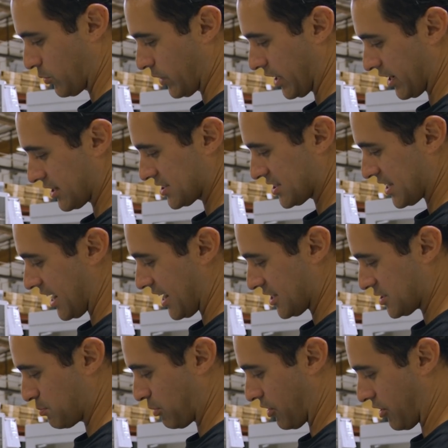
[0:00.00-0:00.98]
We got a
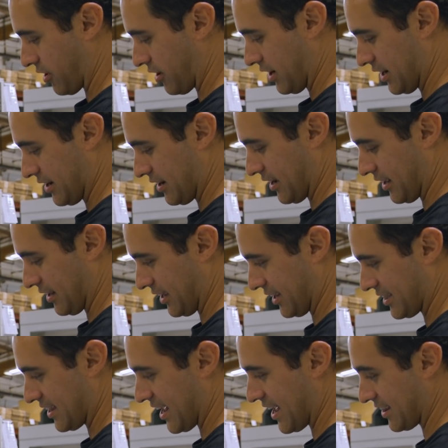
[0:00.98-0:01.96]
status bar. I
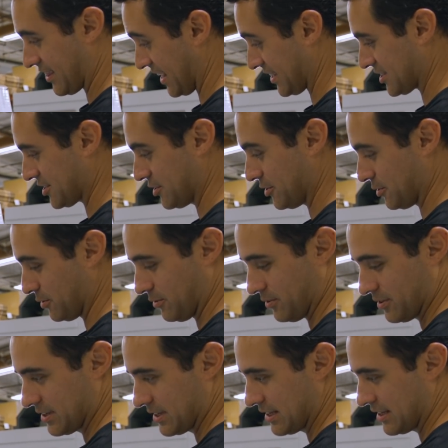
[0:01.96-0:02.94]
like that, that's new.
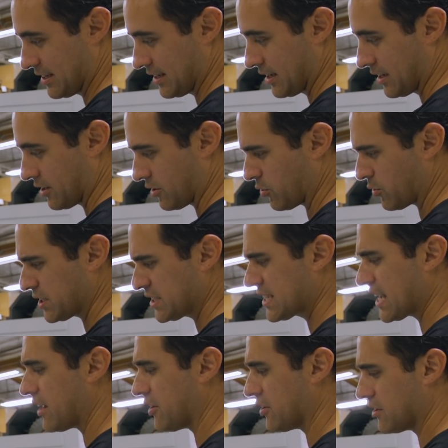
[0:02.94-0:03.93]
I can already
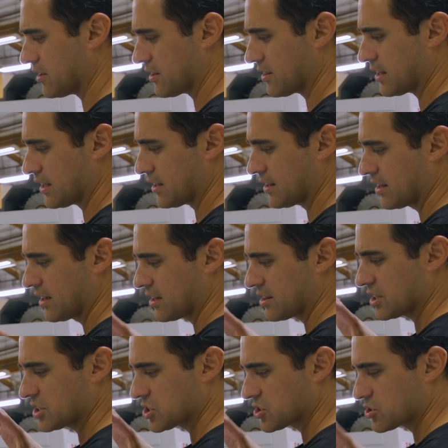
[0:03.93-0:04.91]
tell you that
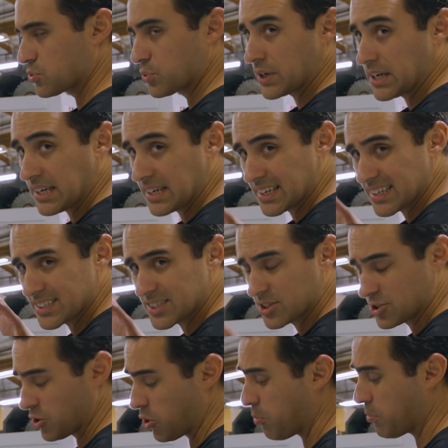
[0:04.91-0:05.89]
the screen is
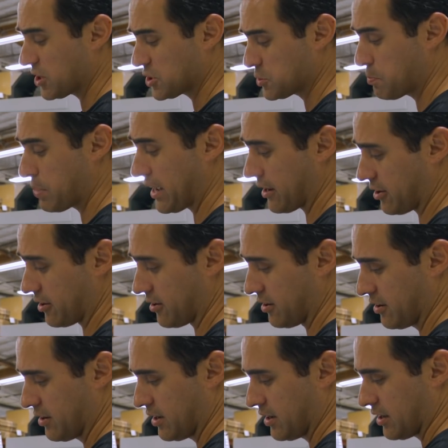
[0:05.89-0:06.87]
so much better
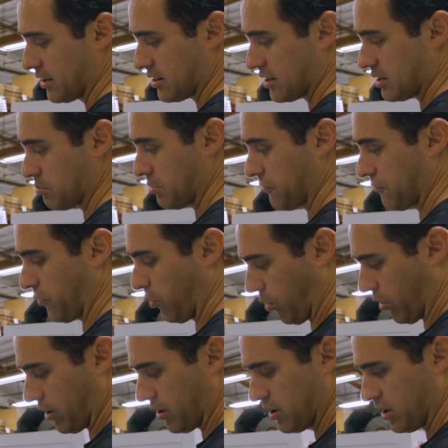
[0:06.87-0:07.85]
than
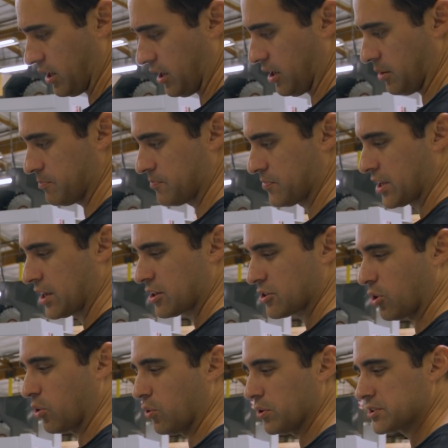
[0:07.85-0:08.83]
before. Um,
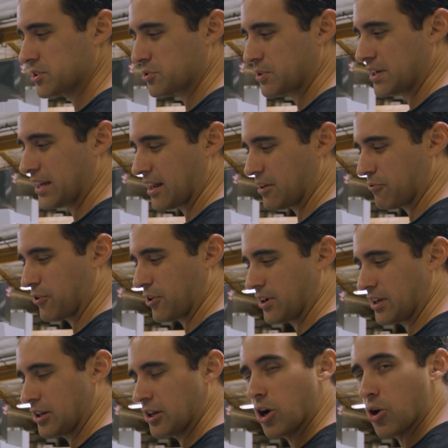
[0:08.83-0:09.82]
the old screen had a
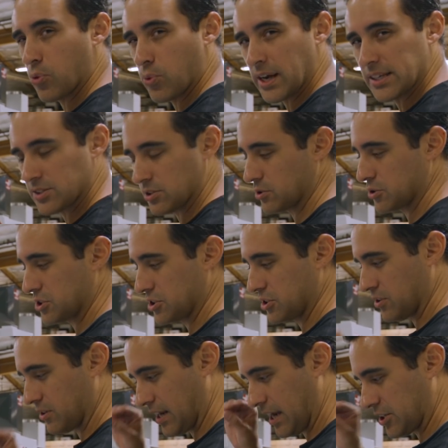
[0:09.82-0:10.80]
very low resolution.
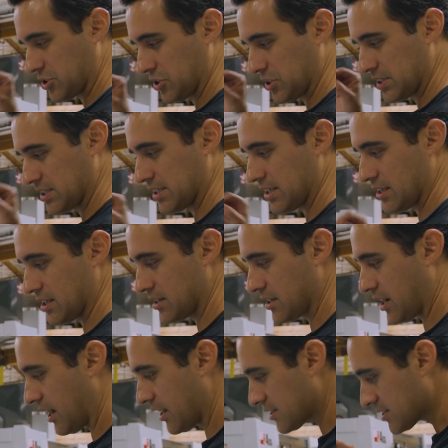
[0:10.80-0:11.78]
You could actually see the
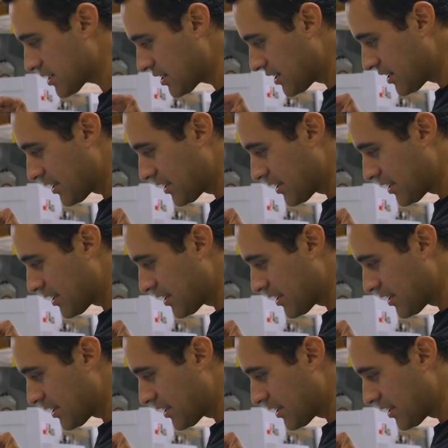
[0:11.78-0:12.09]
dots.